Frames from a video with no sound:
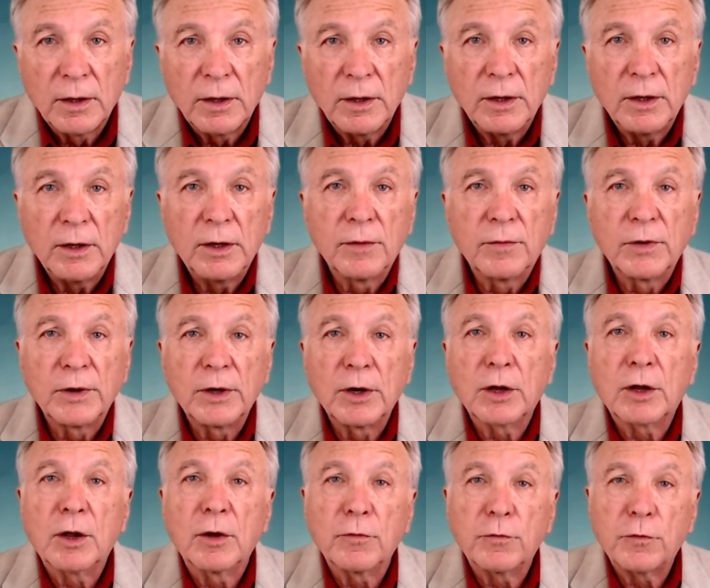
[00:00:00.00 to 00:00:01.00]
even
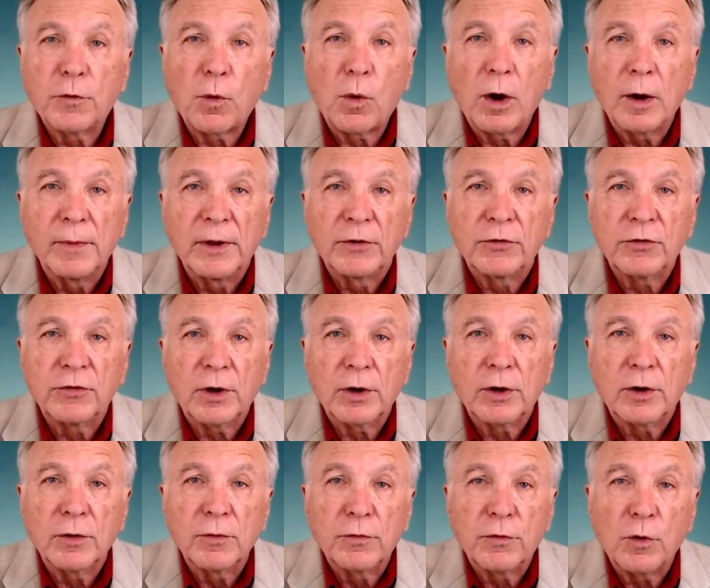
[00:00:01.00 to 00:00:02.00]
the conformists are
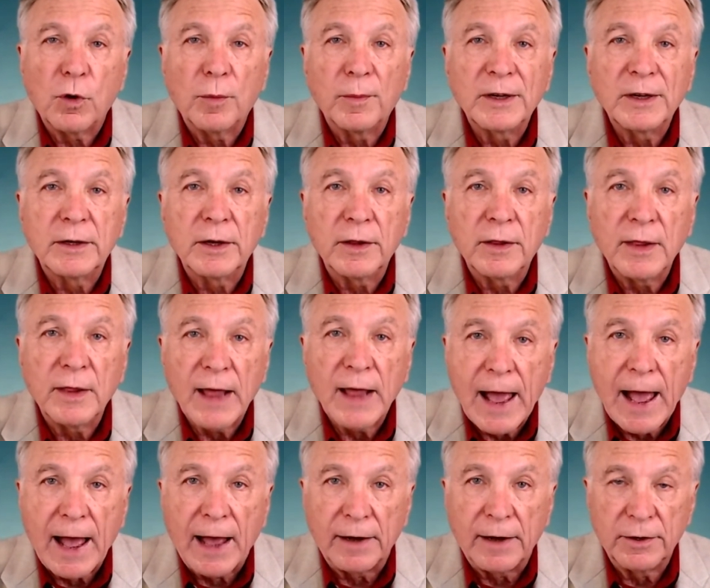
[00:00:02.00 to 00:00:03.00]
conforming to
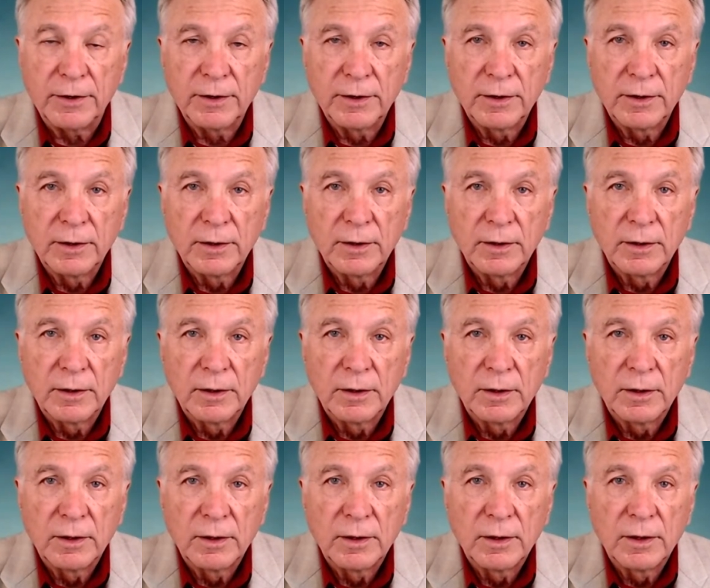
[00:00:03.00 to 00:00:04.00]
that.
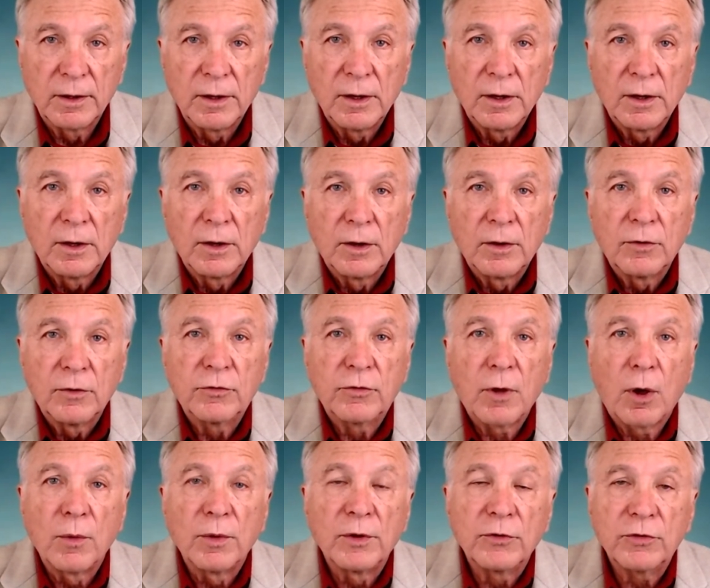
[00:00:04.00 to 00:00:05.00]

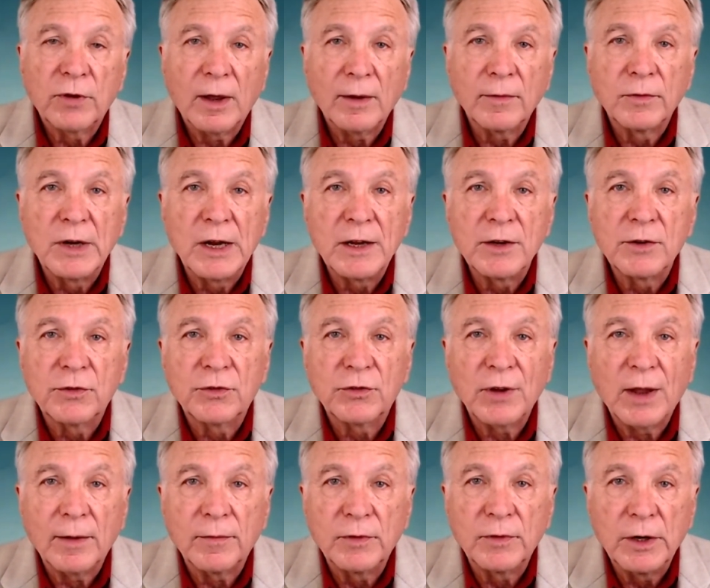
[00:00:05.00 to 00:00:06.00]
So in
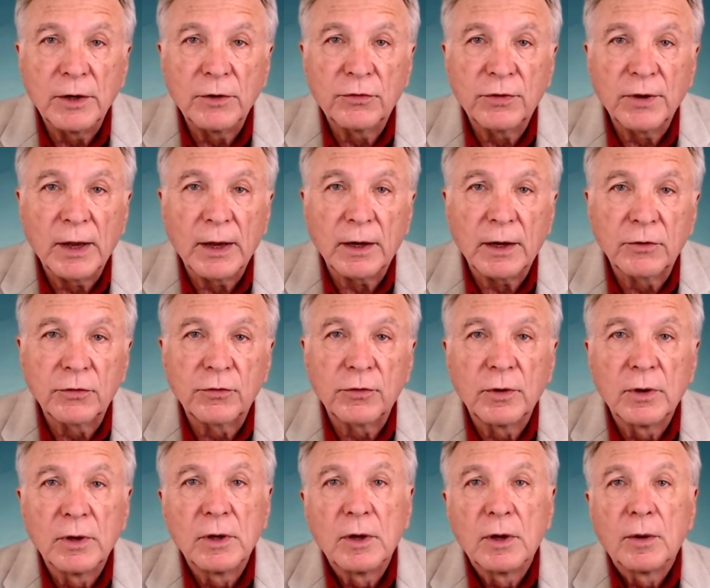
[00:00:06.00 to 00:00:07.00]
1776,
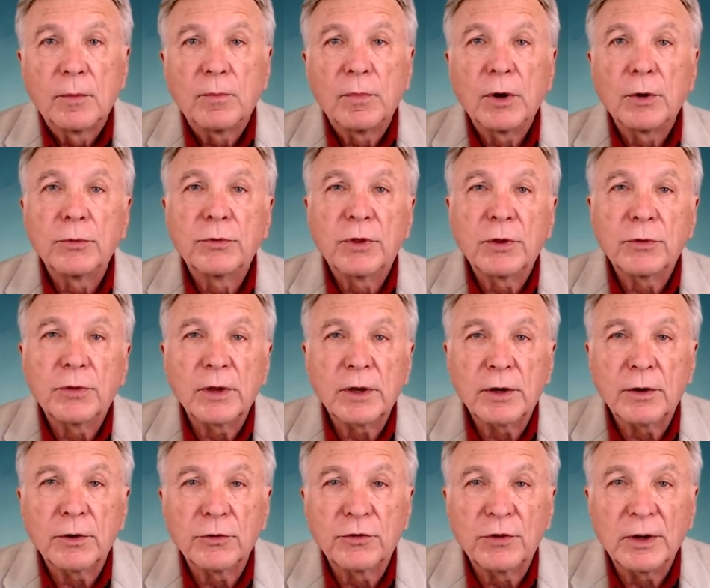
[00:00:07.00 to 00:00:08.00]
both the
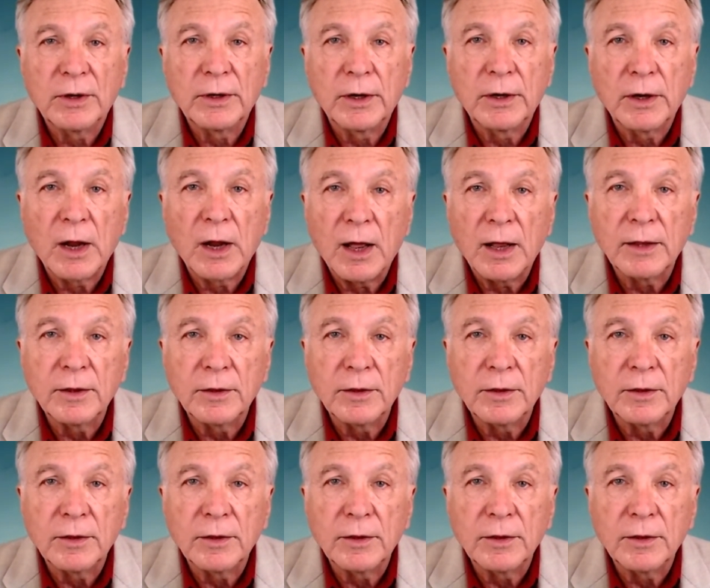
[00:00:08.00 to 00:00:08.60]
thinkers and the non